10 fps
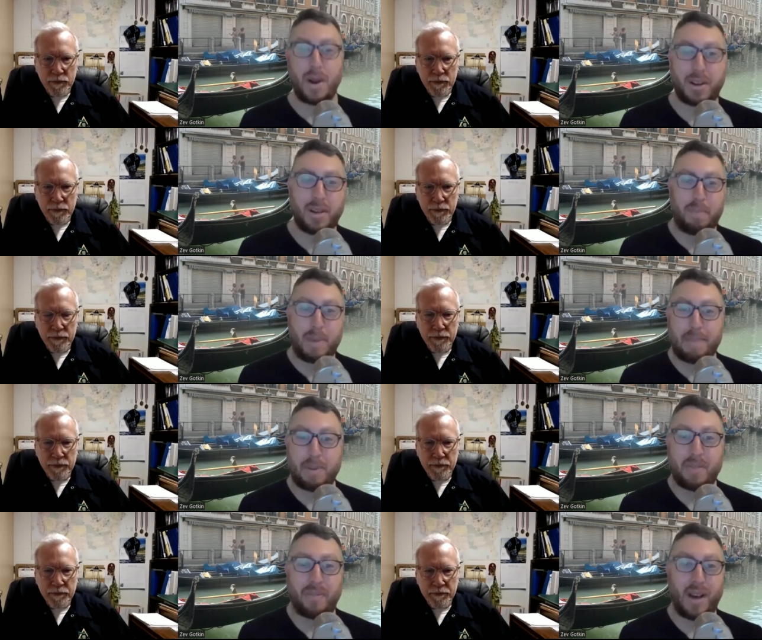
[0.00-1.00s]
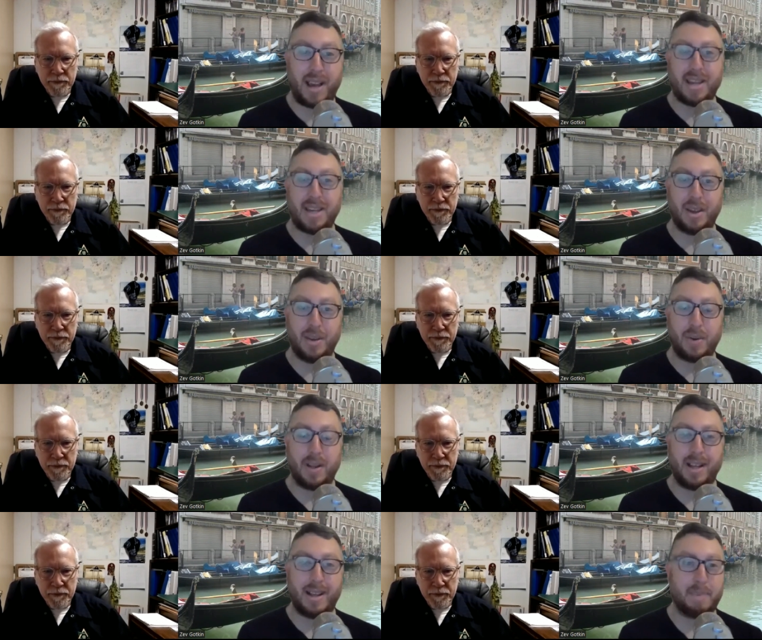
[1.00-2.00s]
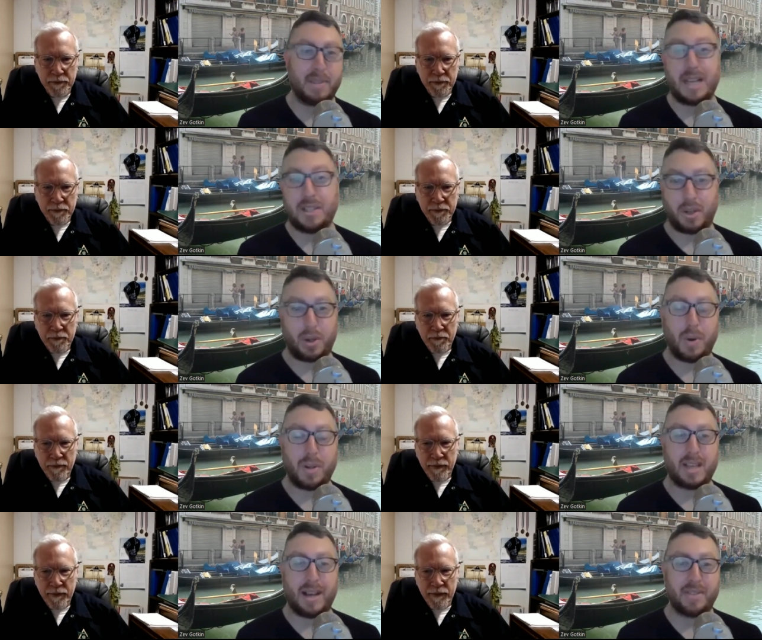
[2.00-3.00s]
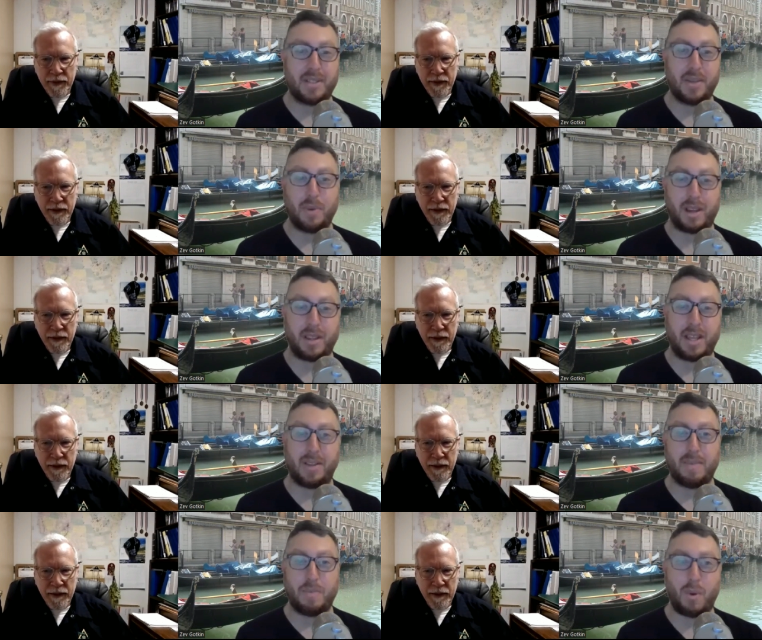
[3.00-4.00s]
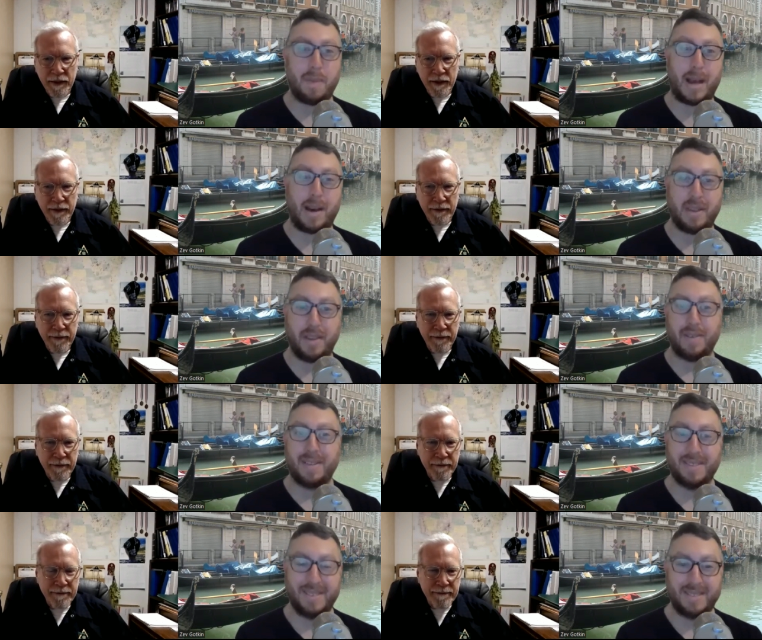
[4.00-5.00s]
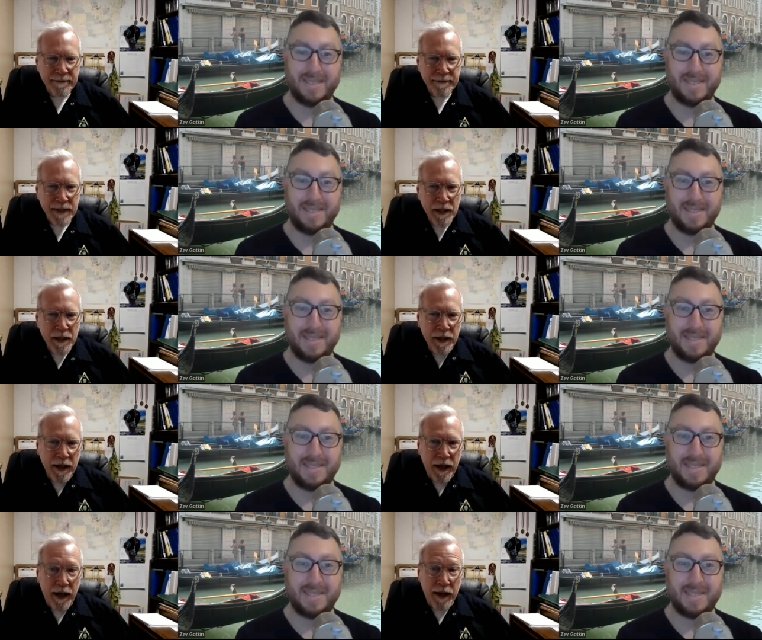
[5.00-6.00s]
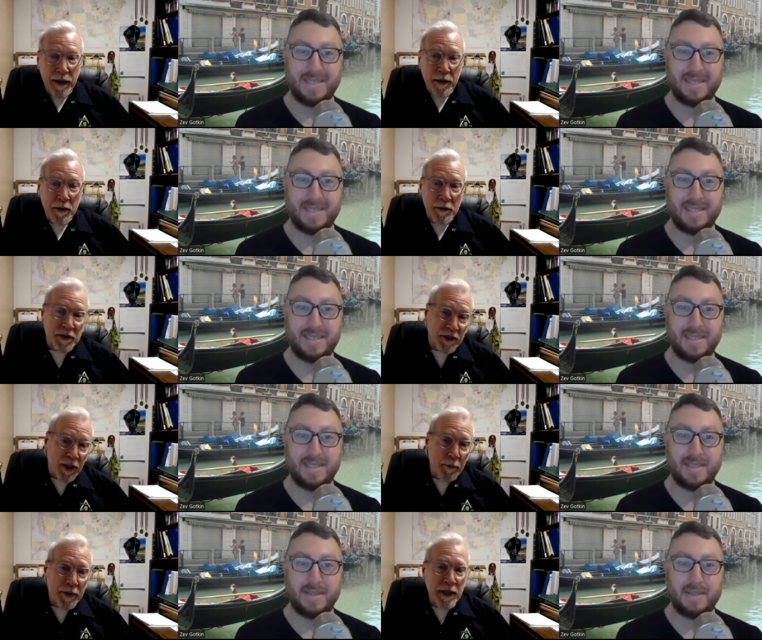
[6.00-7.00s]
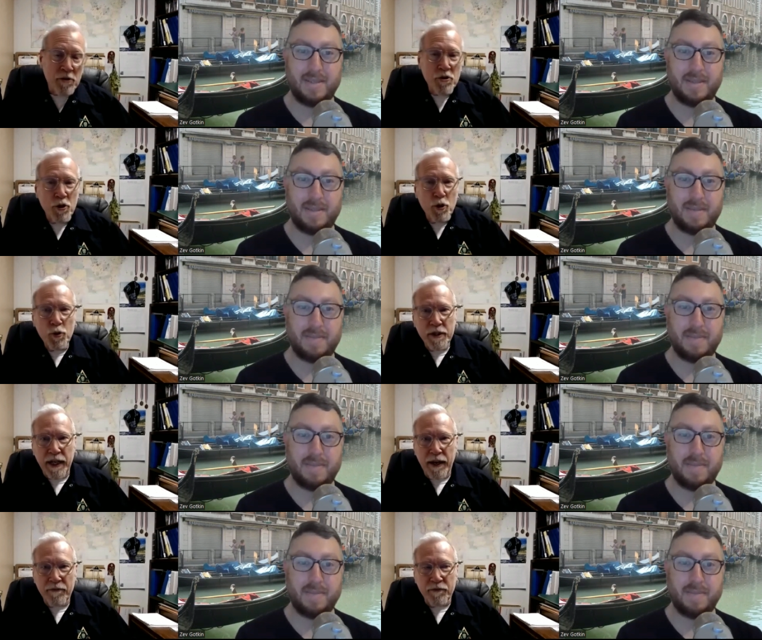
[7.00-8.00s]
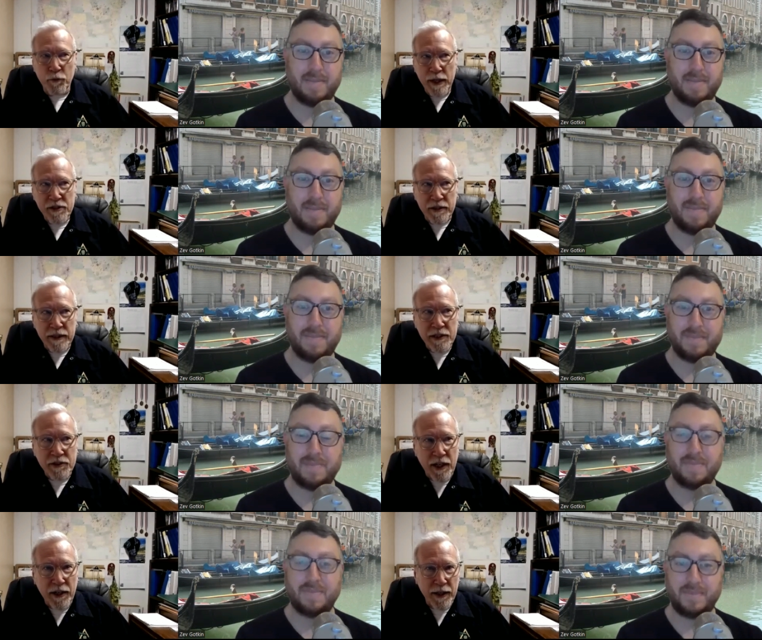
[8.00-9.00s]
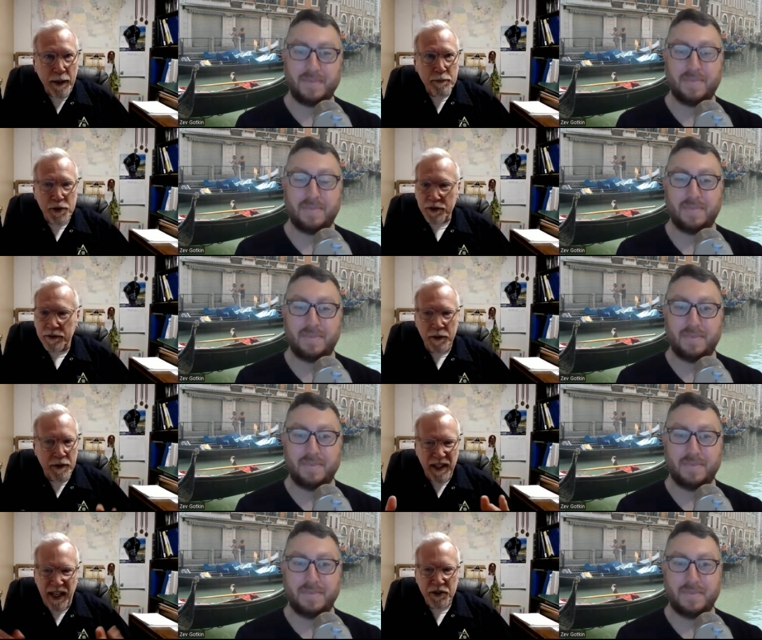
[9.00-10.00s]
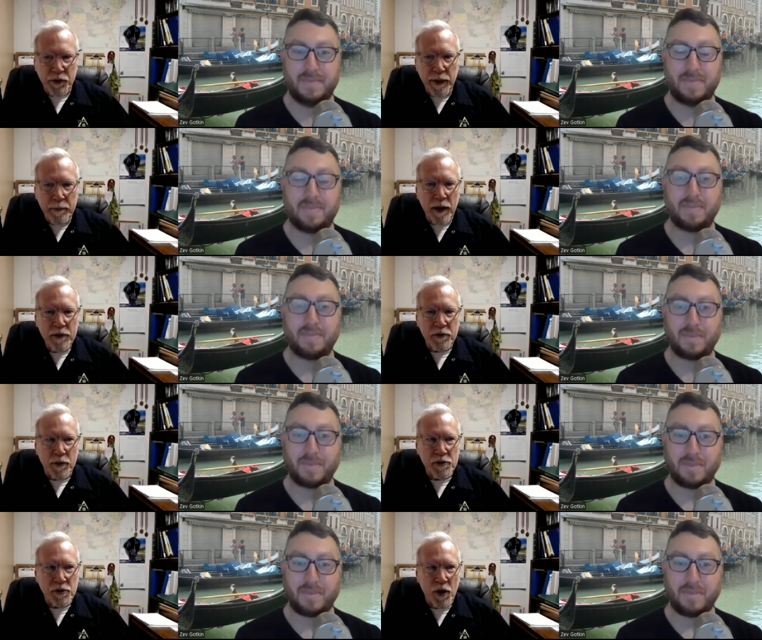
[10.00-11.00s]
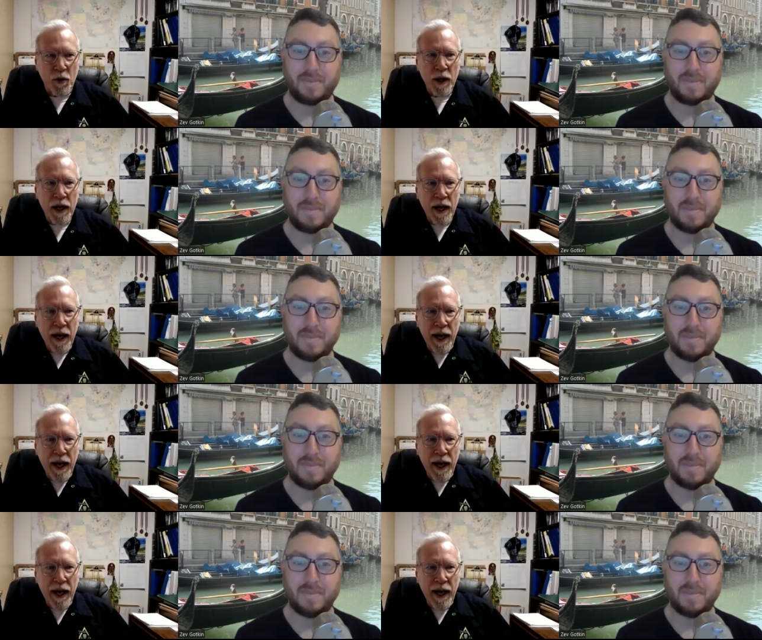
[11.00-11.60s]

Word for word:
Speaker 1: where could people find you? Uh, besides your course, obviously, where could they learn more about you?
Speaker 2: Uh, something new that I've recently started up just the last three months or so.